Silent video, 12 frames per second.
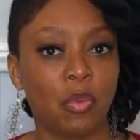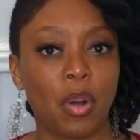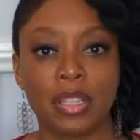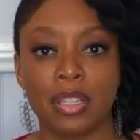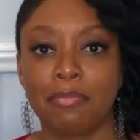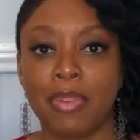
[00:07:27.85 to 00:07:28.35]

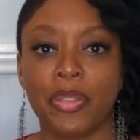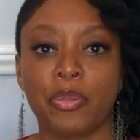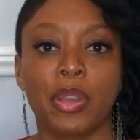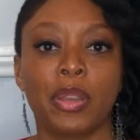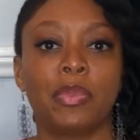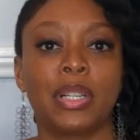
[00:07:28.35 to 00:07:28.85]
Once a month,
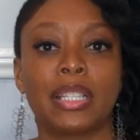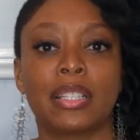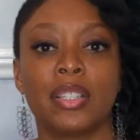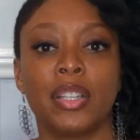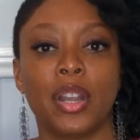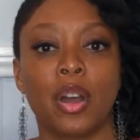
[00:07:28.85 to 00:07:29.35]
we would,
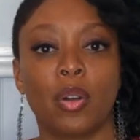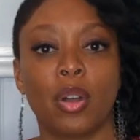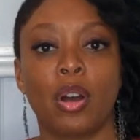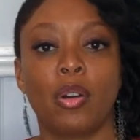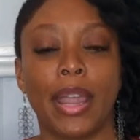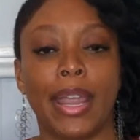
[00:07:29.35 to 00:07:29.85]

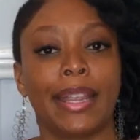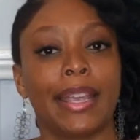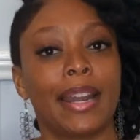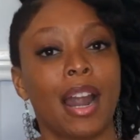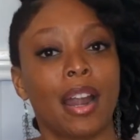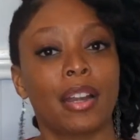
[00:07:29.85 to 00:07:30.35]
go and get
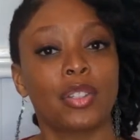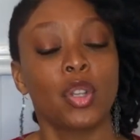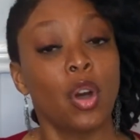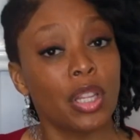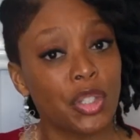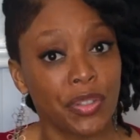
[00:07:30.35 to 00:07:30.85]
our
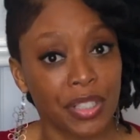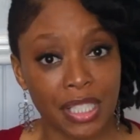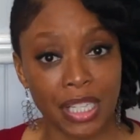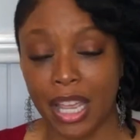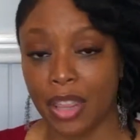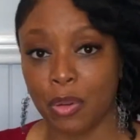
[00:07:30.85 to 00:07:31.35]
toiletries together.